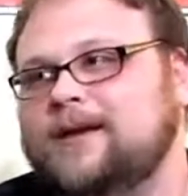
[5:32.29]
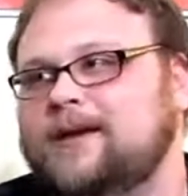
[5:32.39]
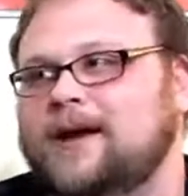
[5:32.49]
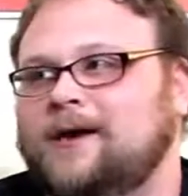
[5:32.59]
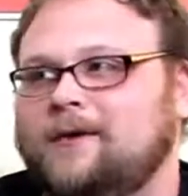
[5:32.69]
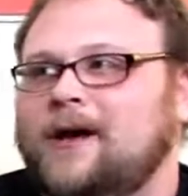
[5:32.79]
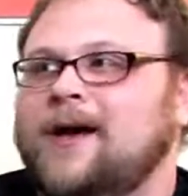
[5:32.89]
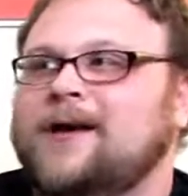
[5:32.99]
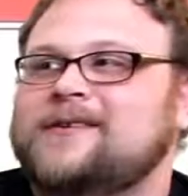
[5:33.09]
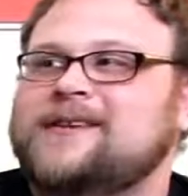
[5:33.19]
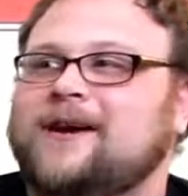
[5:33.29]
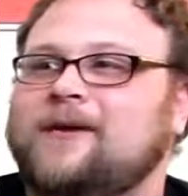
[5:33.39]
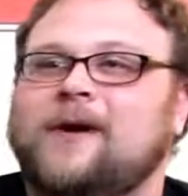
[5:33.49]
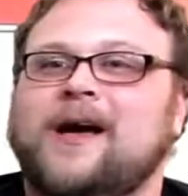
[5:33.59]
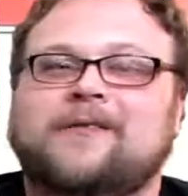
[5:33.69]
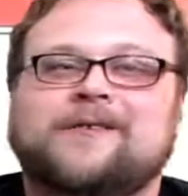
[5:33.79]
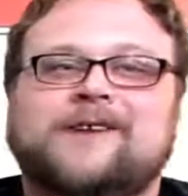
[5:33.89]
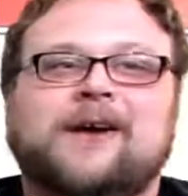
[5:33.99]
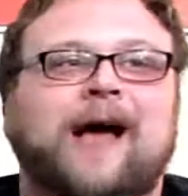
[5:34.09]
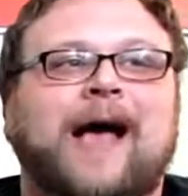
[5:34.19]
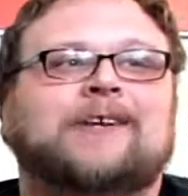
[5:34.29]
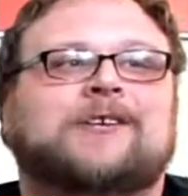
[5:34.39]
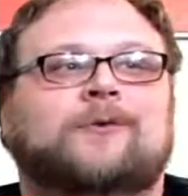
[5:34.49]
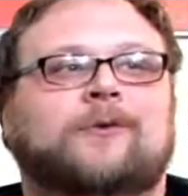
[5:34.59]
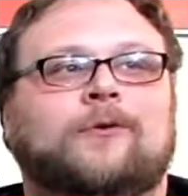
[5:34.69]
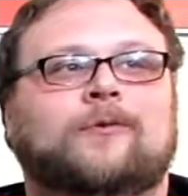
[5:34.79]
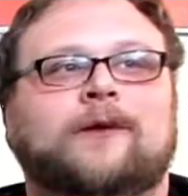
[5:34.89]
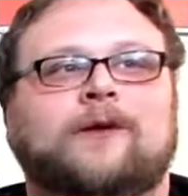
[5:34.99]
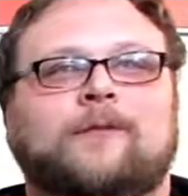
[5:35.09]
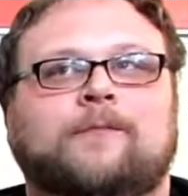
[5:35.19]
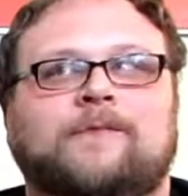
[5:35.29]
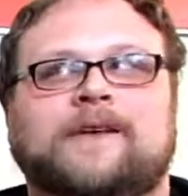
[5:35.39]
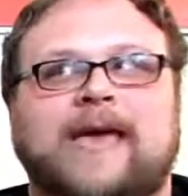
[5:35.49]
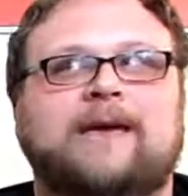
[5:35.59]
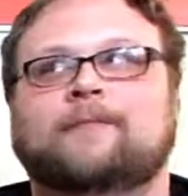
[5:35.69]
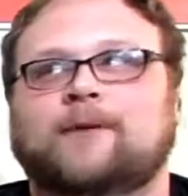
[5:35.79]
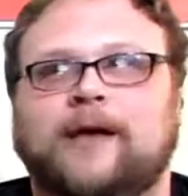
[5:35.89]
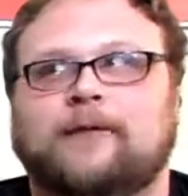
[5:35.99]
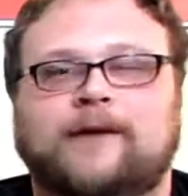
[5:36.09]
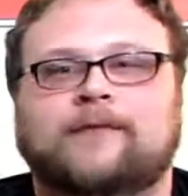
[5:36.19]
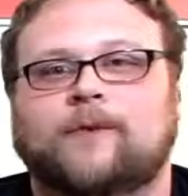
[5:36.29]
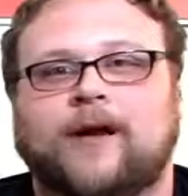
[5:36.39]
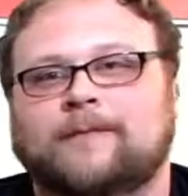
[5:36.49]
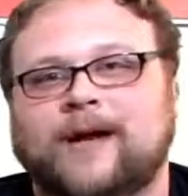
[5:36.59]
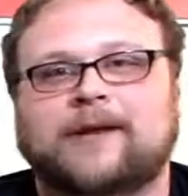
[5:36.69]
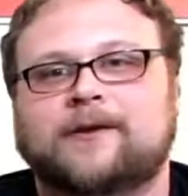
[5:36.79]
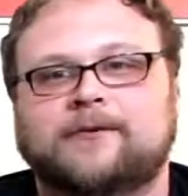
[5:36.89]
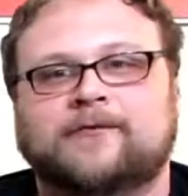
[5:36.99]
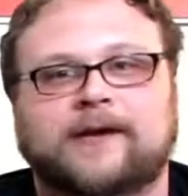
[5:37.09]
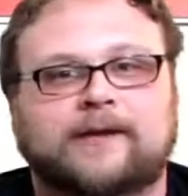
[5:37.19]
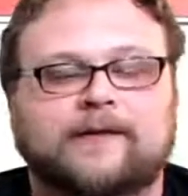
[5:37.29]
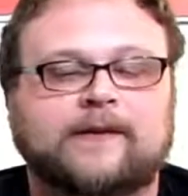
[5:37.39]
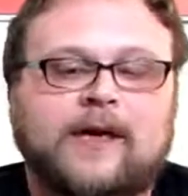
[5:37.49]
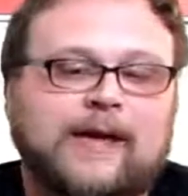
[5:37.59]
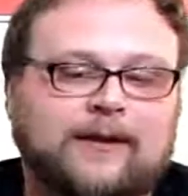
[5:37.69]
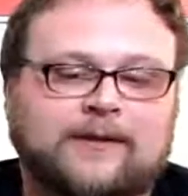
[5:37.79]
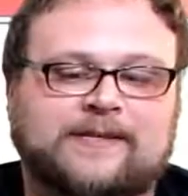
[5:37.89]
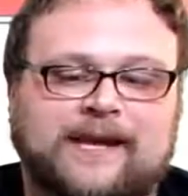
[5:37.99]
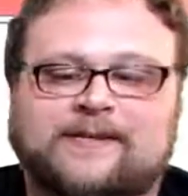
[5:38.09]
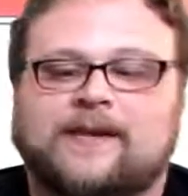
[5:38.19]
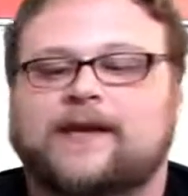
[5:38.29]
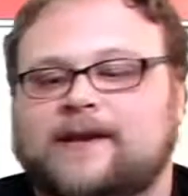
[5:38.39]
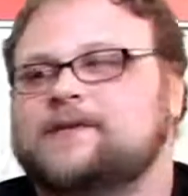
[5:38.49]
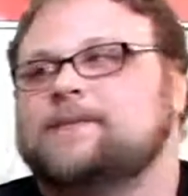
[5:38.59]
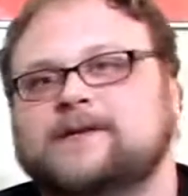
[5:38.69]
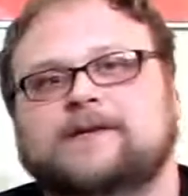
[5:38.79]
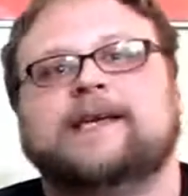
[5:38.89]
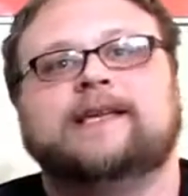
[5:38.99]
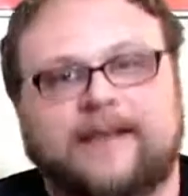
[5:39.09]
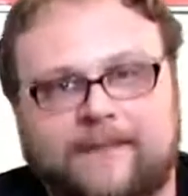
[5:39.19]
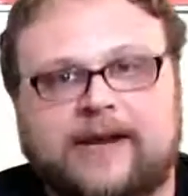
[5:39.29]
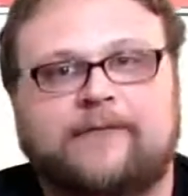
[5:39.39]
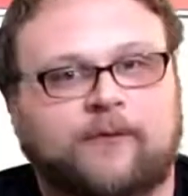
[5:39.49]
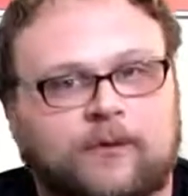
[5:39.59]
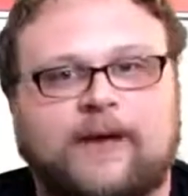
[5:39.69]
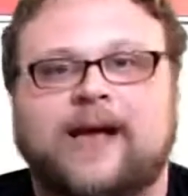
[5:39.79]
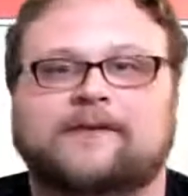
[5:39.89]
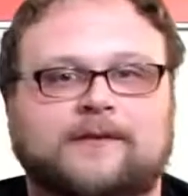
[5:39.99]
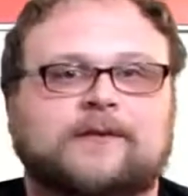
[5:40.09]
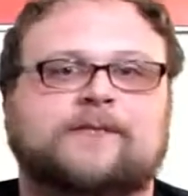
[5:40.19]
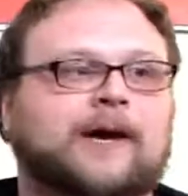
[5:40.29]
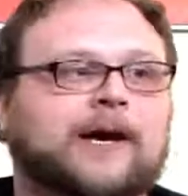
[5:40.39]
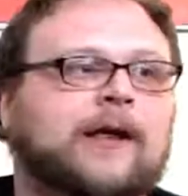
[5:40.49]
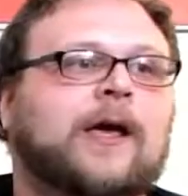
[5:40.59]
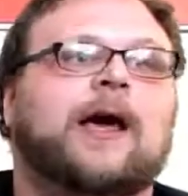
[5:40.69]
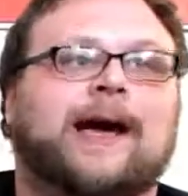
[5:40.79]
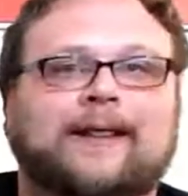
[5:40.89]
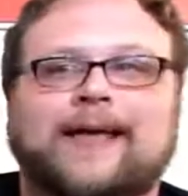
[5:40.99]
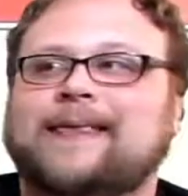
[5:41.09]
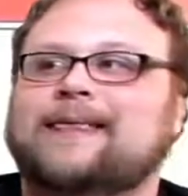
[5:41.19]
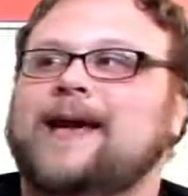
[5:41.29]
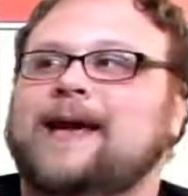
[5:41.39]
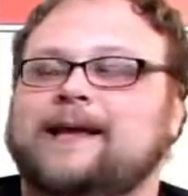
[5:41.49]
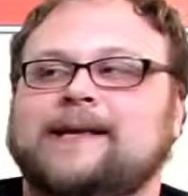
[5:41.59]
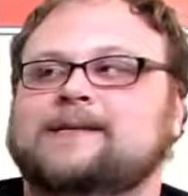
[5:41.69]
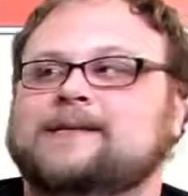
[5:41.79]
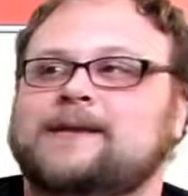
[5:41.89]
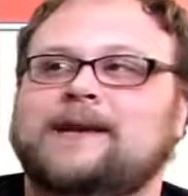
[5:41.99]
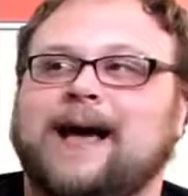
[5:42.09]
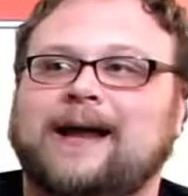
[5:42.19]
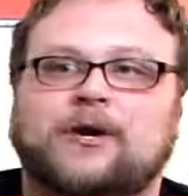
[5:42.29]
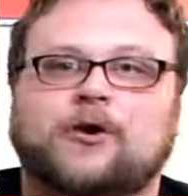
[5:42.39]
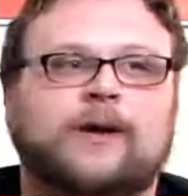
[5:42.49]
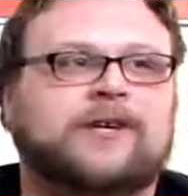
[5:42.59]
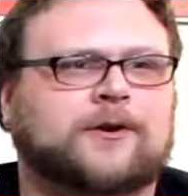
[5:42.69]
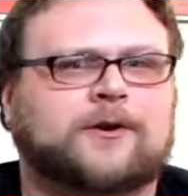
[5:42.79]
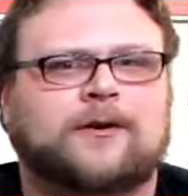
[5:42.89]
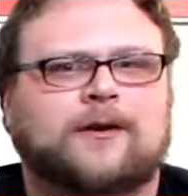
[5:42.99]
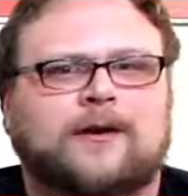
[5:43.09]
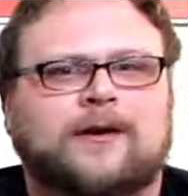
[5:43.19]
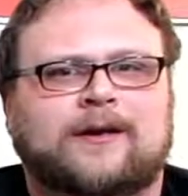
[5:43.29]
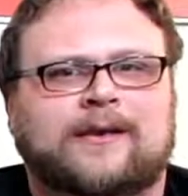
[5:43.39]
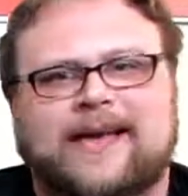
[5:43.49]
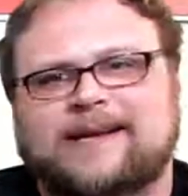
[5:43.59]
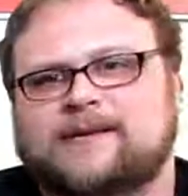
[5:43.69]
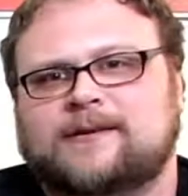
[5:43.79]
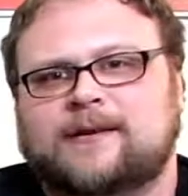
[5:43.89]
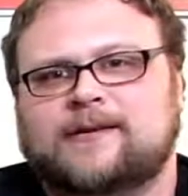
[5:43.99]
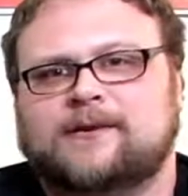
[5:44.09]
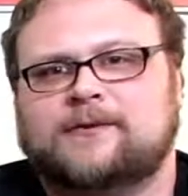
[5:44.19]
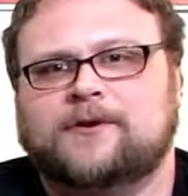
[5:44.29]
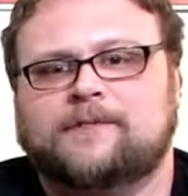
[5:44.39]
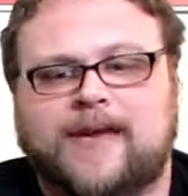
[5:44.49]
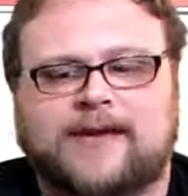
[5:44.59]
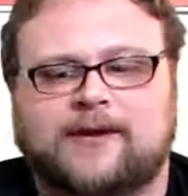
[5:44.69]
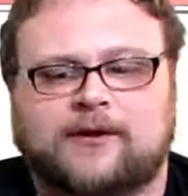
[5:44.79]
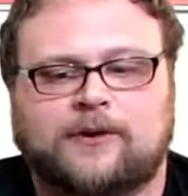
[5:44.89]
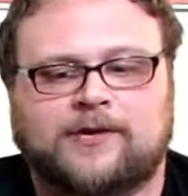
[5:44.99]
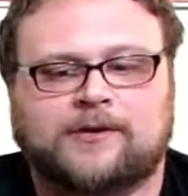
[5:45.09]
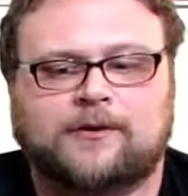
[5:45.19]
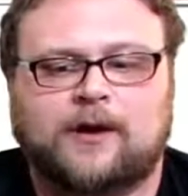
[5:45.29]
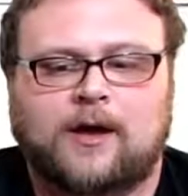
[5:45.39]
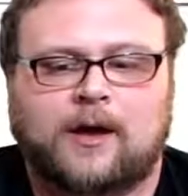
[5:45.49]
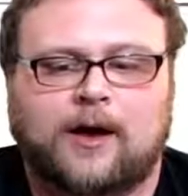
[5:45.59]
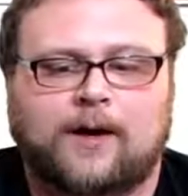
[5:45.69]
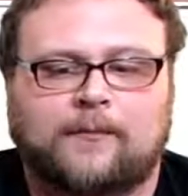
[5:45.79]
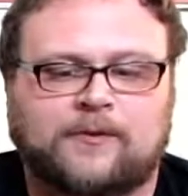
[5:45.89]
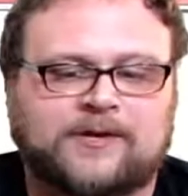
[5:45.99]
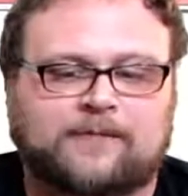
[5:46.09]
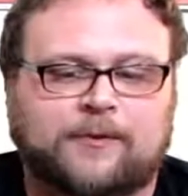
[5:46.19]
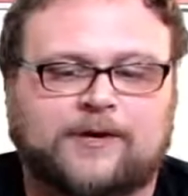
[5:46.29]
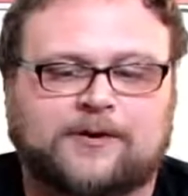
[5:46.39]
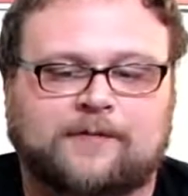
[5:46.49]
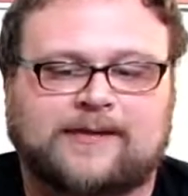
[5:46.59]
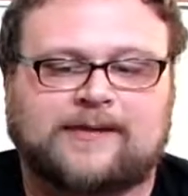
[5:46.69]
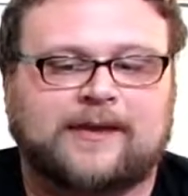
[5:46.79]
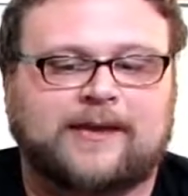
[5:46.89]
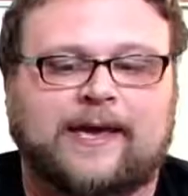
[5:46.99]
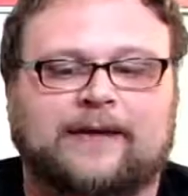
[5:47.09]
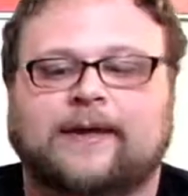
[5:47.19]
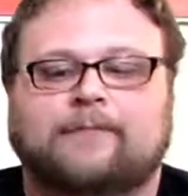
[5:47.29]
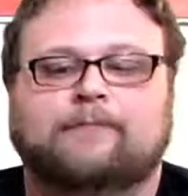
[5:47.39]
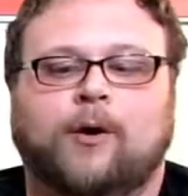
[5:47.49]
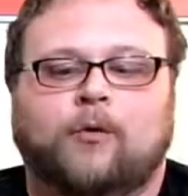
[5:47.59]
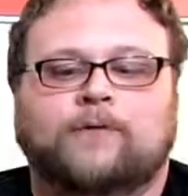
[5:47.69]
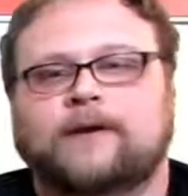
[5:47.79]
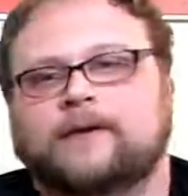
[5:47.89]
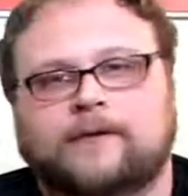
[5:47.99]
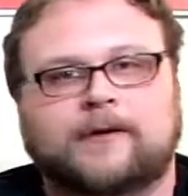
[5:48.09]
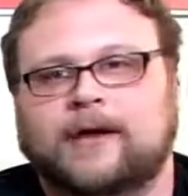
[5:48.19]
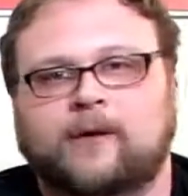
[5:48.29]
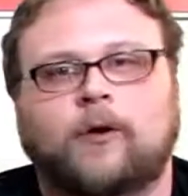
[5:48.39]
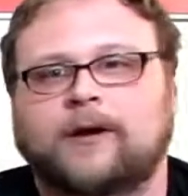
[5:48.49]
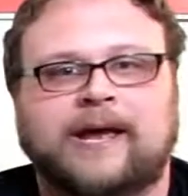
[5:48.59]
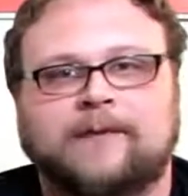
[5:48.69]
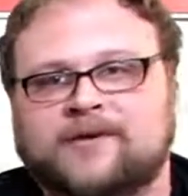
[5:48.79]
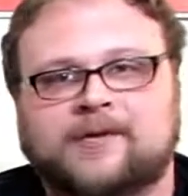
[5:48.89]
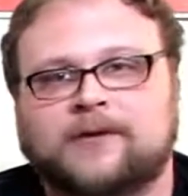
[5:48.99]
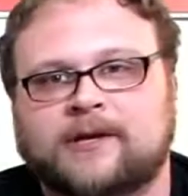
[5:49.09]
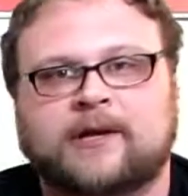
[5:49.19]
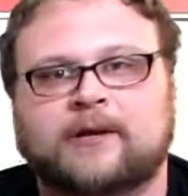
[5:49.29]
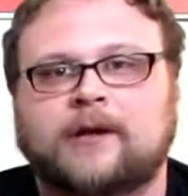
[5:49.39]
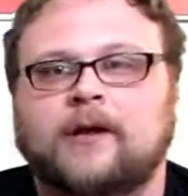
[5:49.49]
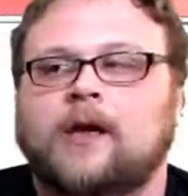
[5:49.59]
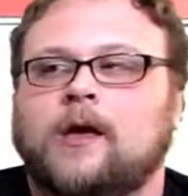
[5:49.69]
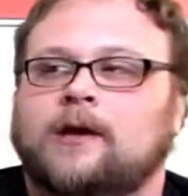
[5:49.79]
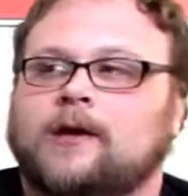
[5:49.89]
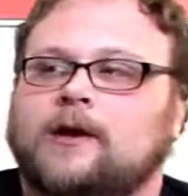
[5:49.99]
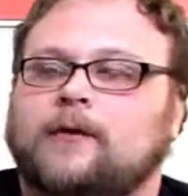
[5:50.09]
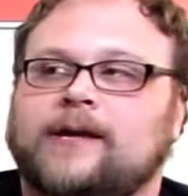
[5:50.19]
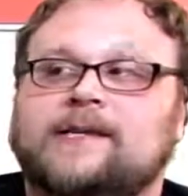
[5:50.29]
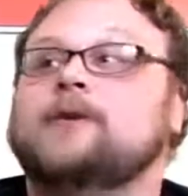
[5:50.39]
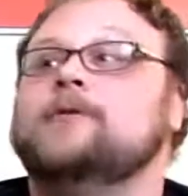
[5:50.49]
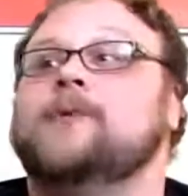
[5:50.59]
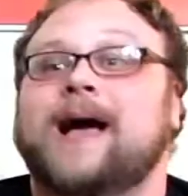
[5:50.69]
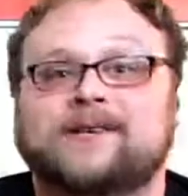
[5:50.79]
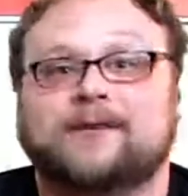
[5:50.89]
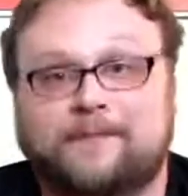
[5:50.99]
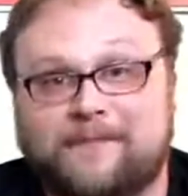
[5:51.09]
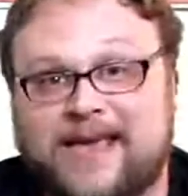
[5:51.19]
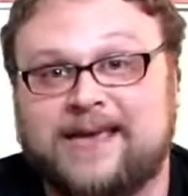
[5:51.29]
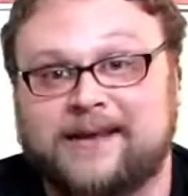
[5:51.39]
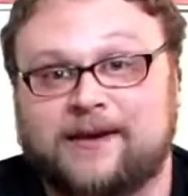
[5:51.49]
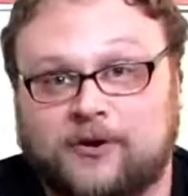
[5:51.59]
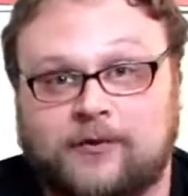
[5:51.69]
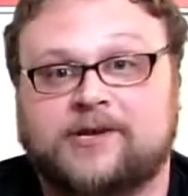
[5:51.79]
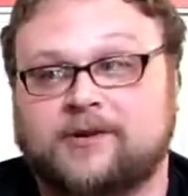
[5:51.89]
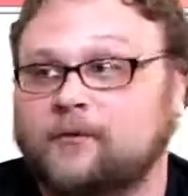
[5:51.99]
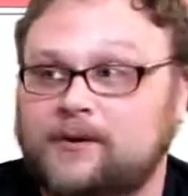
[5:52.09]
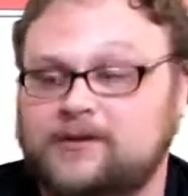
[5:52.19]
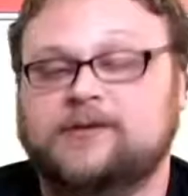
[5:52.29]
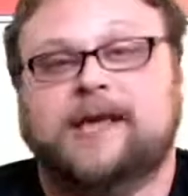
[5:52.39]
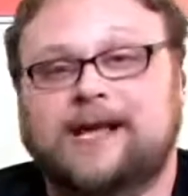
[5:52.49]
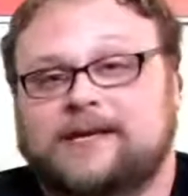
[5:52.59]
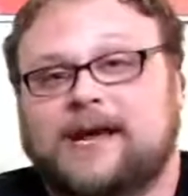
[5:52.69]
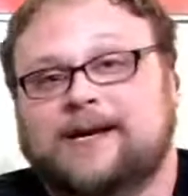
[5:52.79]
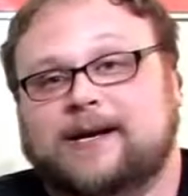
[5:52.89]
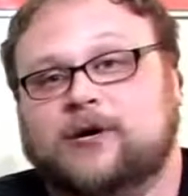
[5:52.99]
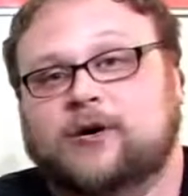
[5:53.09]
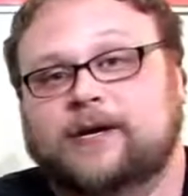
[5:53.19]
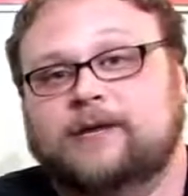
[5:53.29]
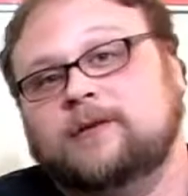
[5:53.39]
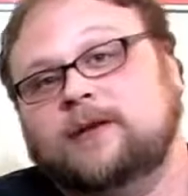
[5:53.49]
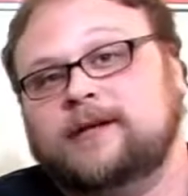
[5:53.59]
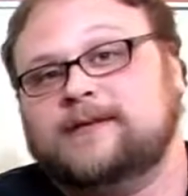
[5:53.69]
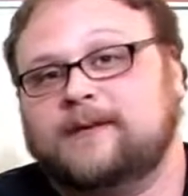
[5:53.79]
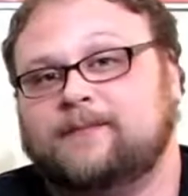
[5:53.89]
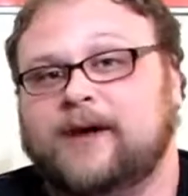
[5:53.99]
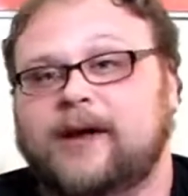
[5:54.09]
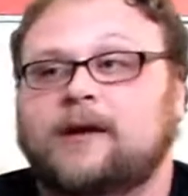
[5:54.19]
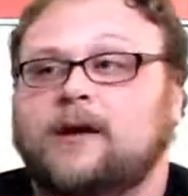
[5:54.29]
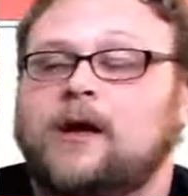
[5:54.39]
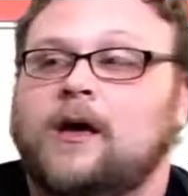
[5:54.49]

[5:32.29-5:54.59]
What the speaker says: You know, so there's no actual, you know, gameplay reason why I'm not a huge fan of this. It looks decent, again, especially in limited formats. Looks fine. I like that it's not a creature yet until you make it a creature, which I'm pretty sure means that they can't like bolt it or deal like 1 damage to it to kill it, you know, until you actually make it a creature, which is, that's kind of good. You know, that's not bad.